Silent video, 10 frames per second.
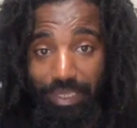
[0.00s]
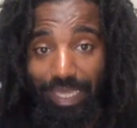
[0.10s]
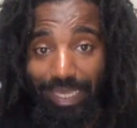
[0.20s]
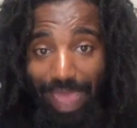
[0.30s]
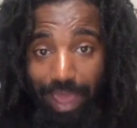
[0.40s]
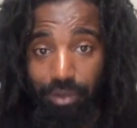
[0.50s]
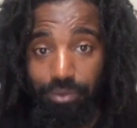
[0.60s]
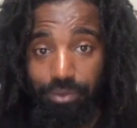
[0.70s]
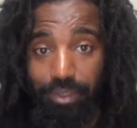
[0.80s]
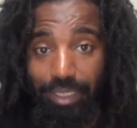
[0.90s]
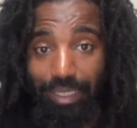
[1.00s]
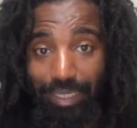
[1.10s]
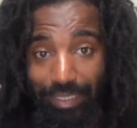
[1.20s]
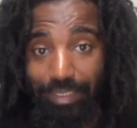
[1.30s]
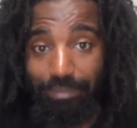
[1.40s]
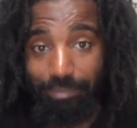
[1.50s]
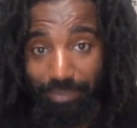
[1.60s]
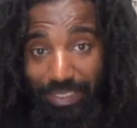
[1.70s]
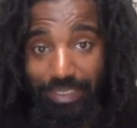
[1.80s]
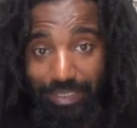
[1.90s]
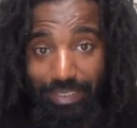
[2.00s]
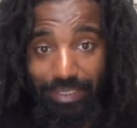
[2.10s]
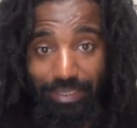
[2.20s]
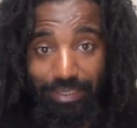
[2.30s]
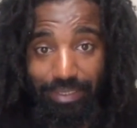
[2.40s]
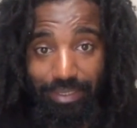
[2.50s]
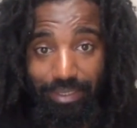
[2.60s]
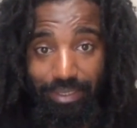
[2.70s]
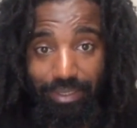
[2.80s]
play out in business